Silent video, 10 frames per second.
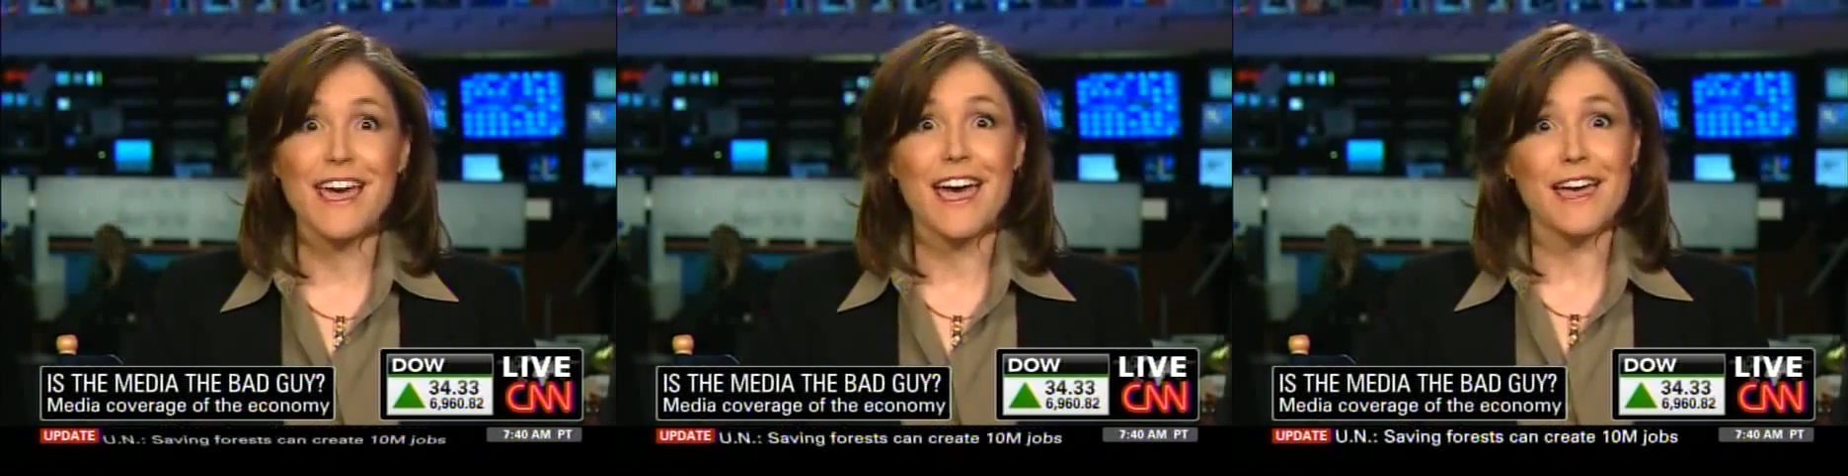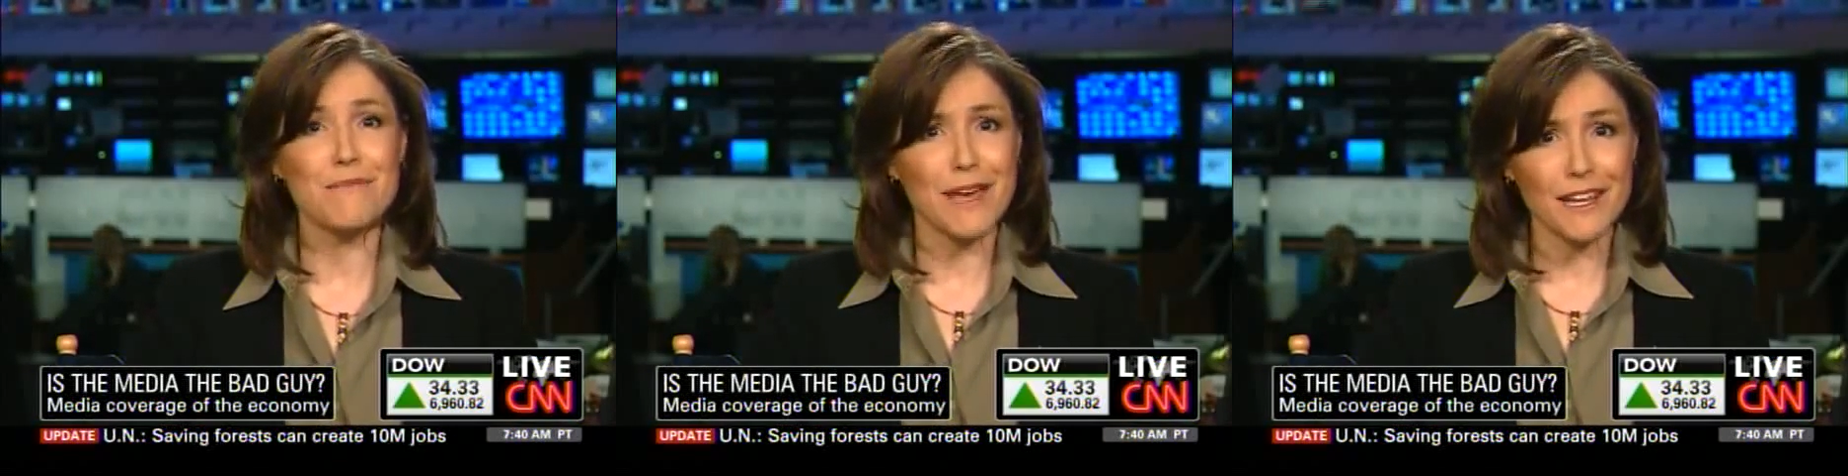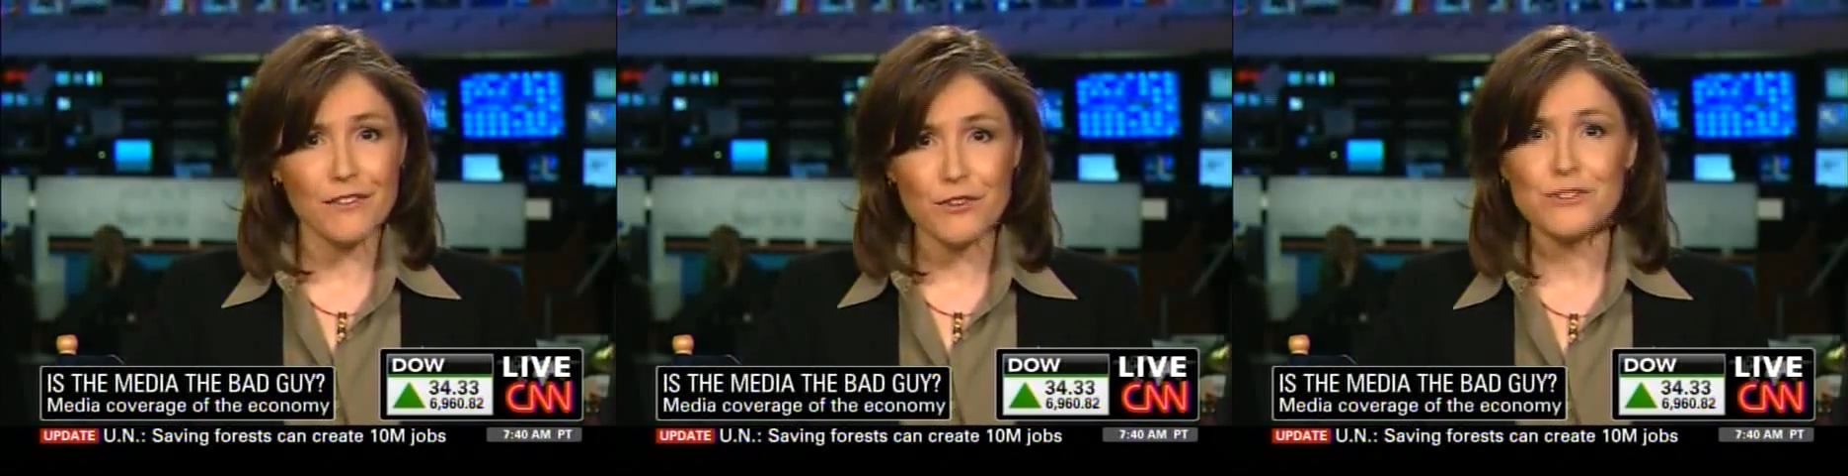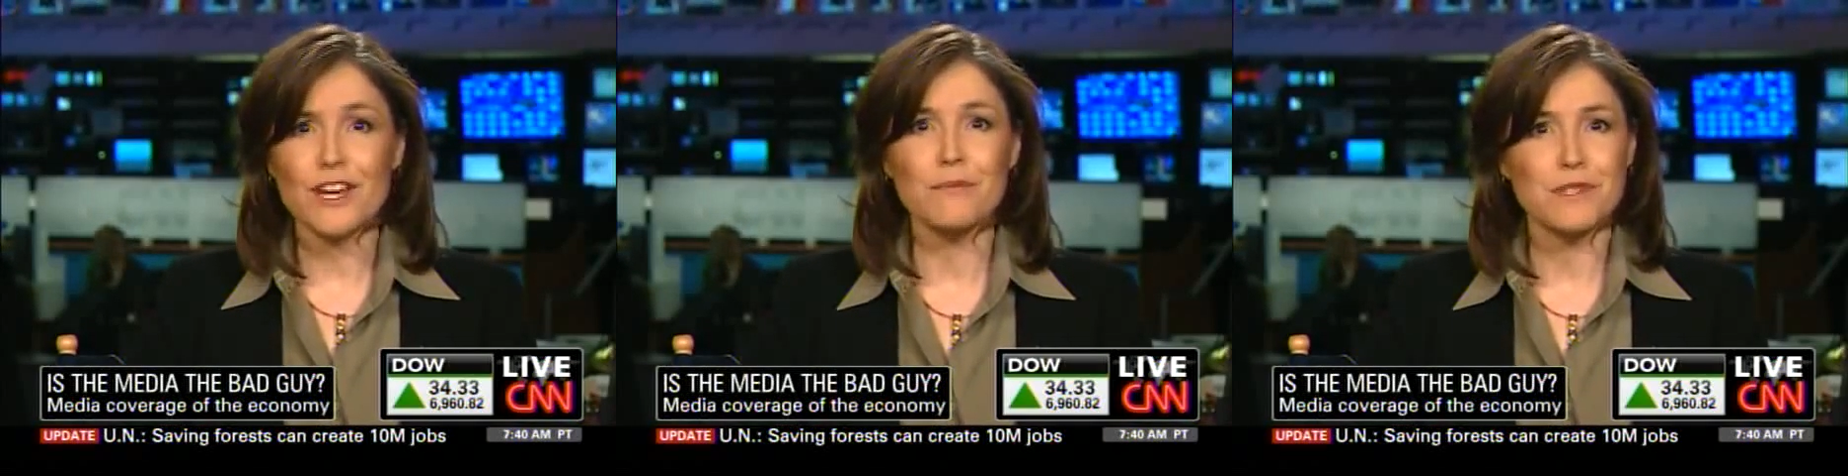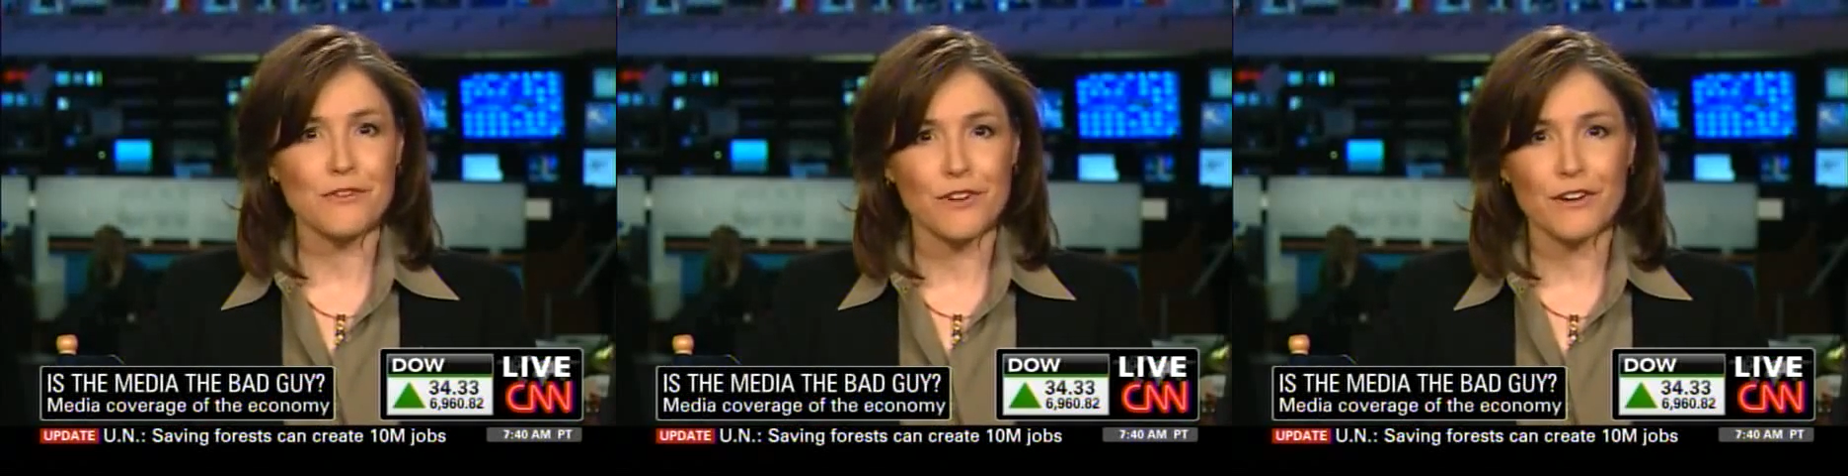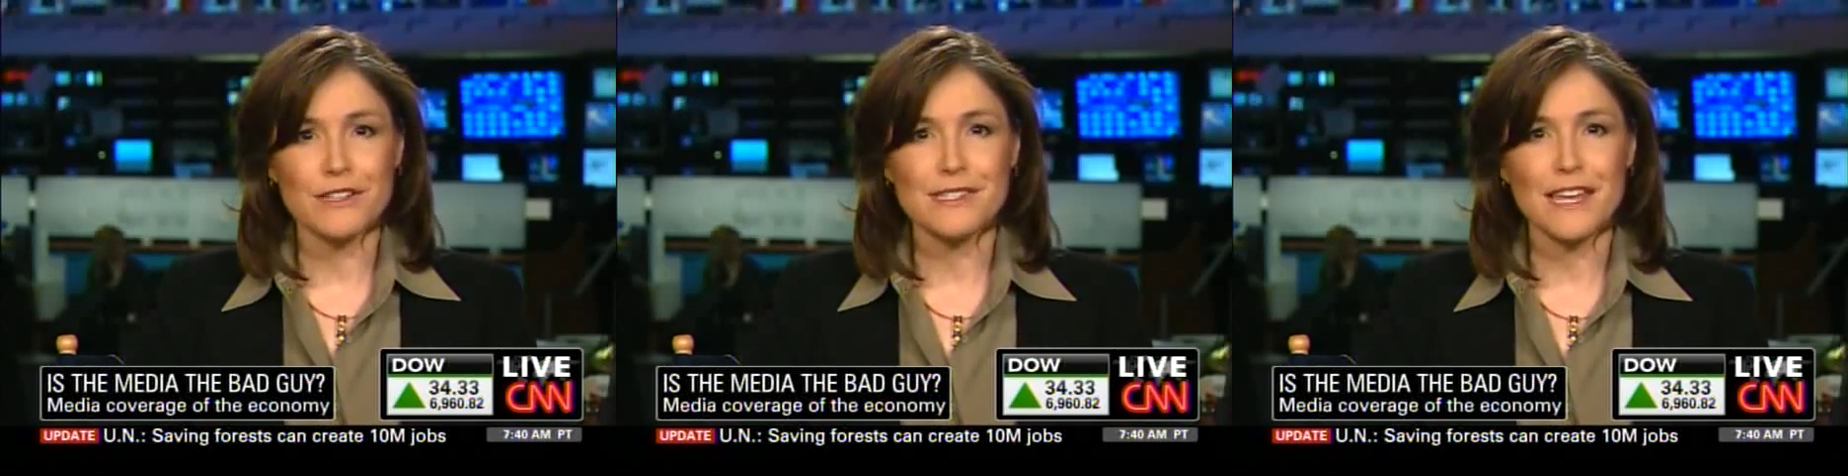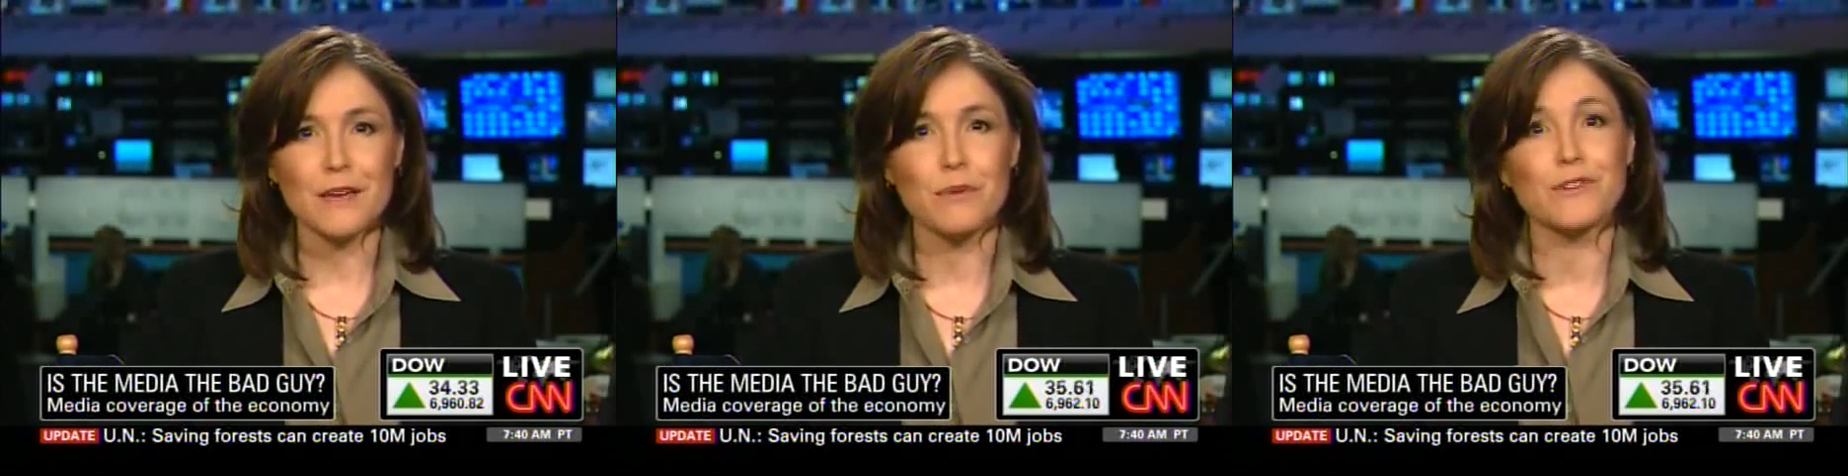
and many of those jobs are very stable.